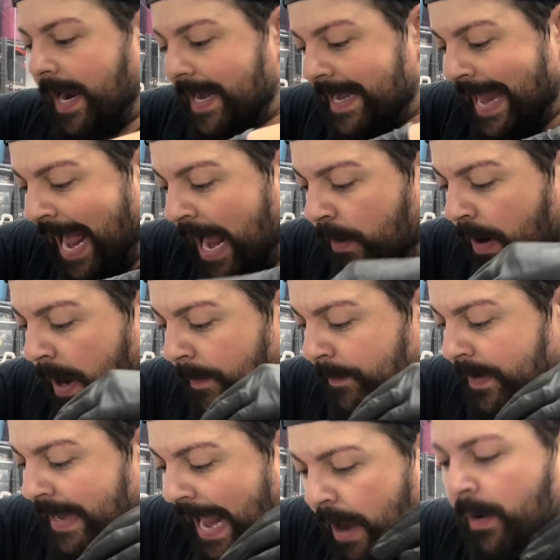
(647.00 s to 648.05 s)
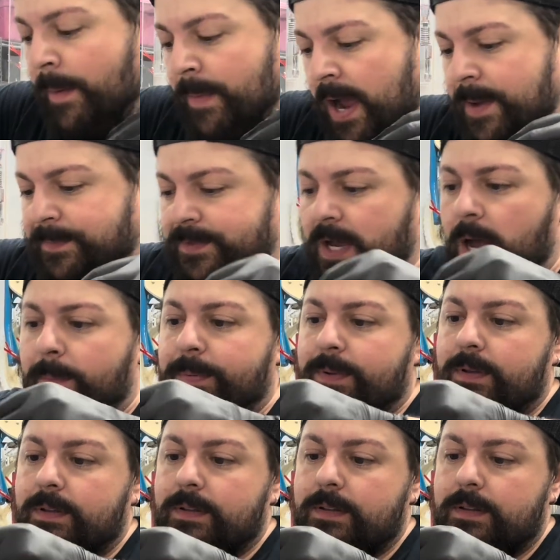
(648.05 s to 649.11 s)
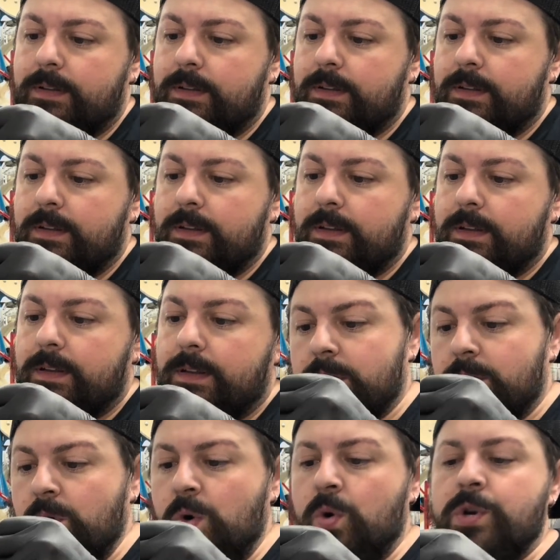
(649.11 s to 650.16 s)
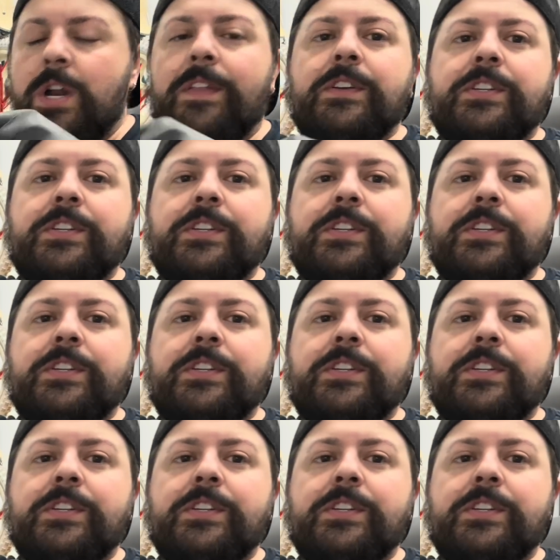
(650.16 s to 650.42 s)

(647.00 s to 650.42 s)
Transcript: right, now I'm hyped up. Ooh, another